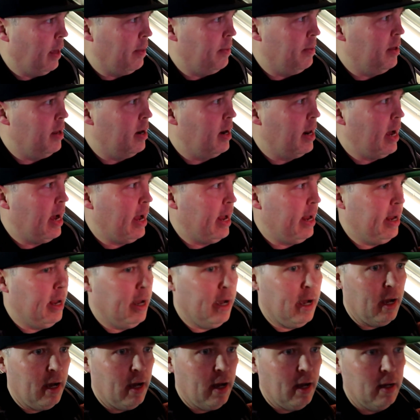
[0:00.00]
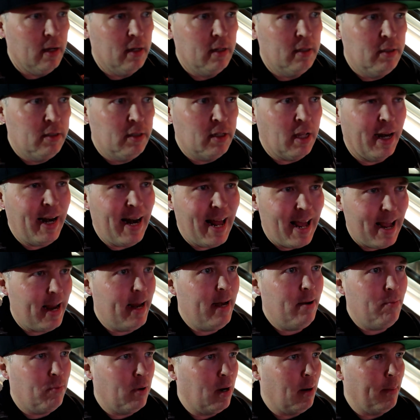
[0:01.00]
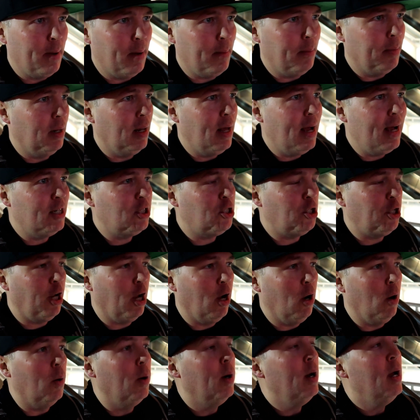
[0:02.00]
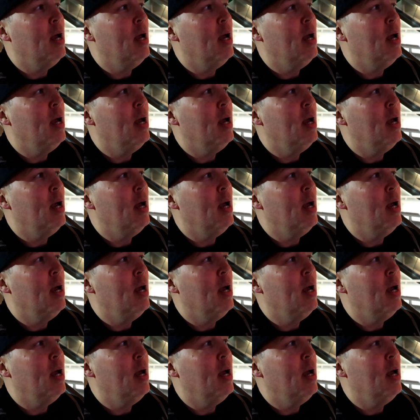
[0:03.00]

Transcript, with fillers: And then I, uh, tonight when I'm at Bellagio,